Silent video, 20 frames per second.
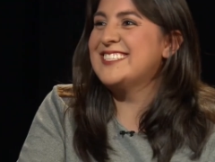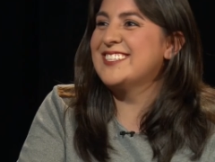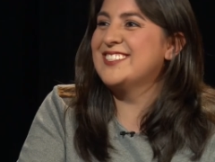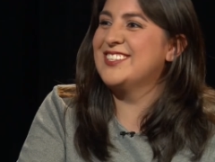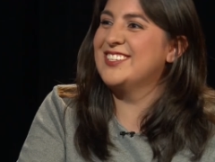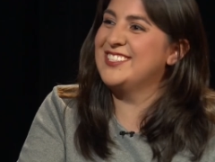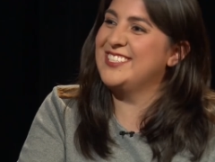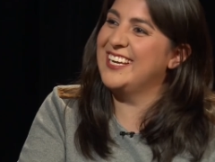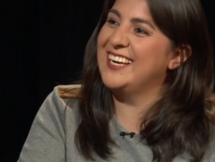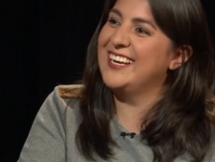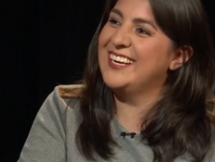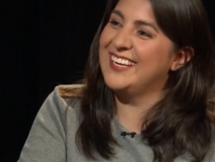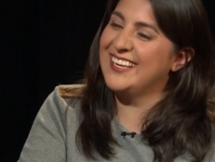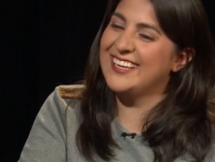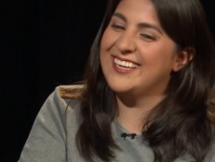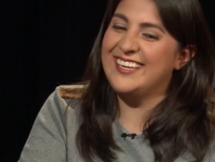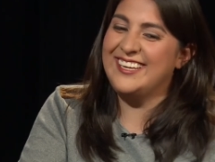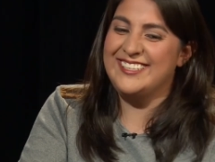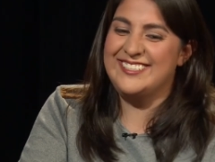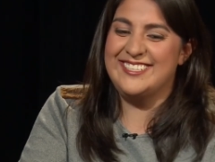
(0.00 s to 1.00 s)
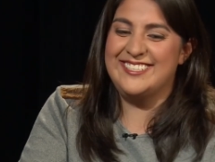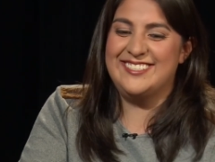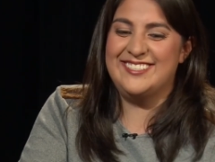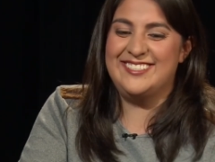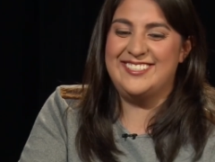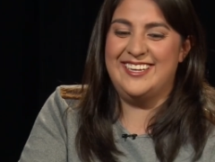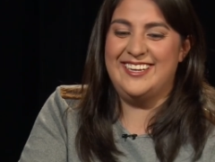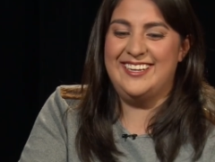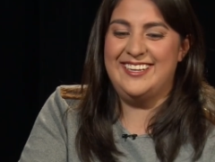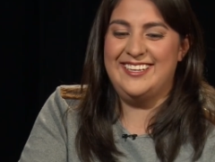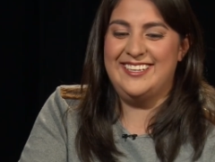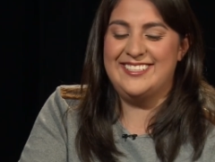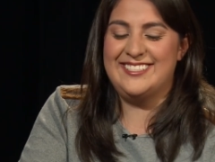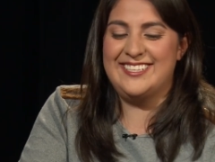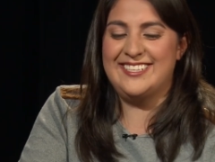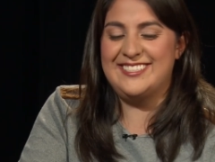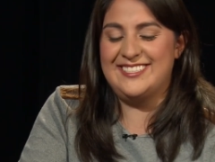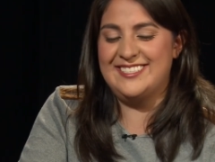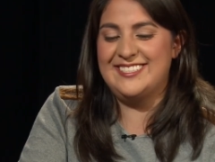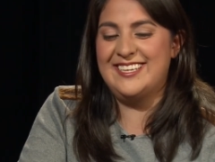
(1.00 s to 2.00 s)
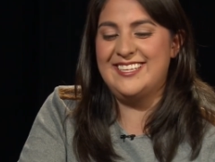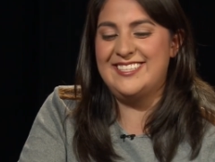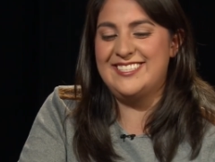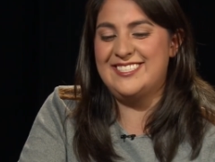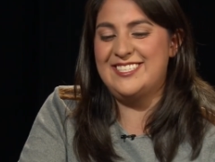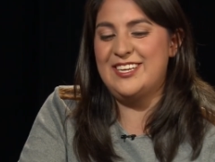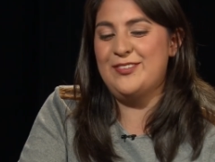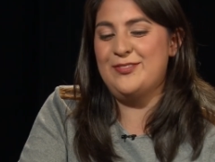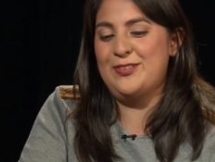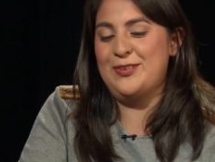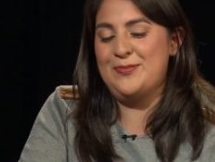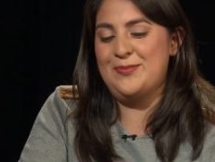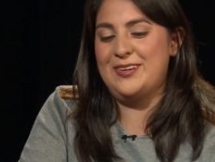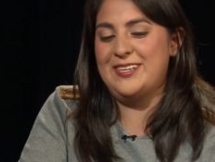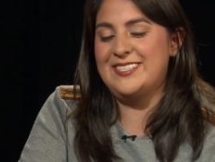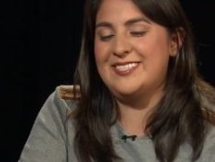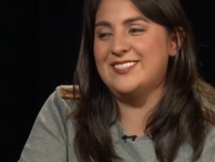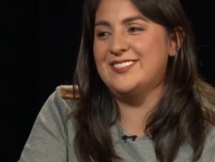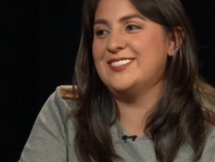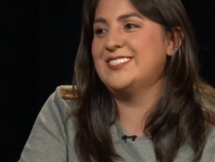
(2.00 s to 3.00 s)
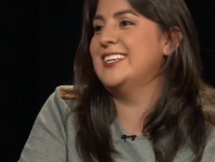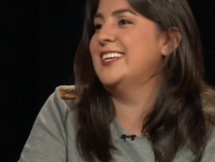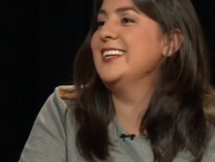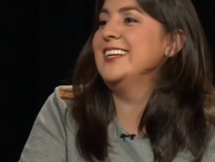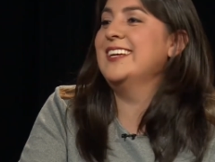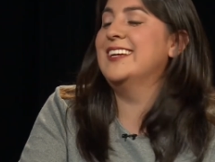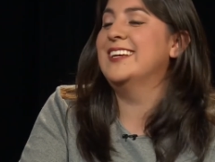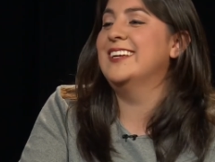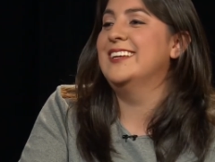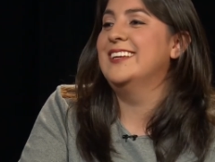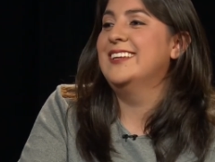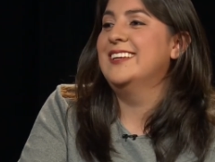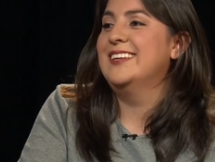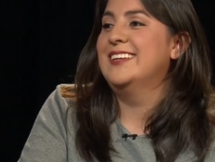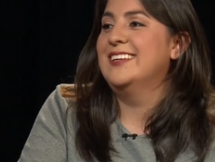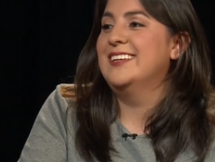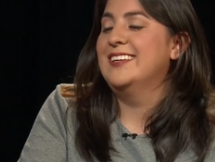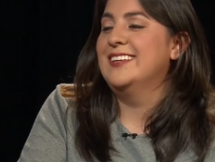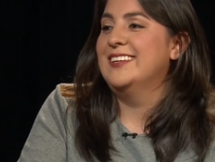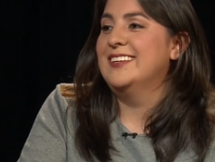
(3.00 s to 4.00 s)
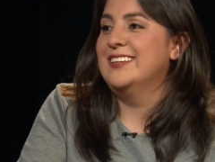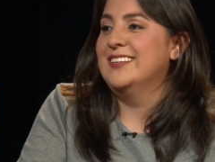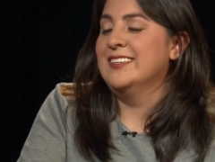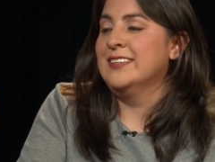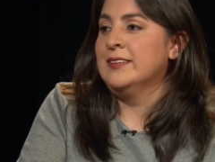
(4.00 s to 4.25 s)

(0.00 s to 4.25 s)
entertaining. It's entertaining. It is, it's, it's, it's, different, but it's entertaining. So,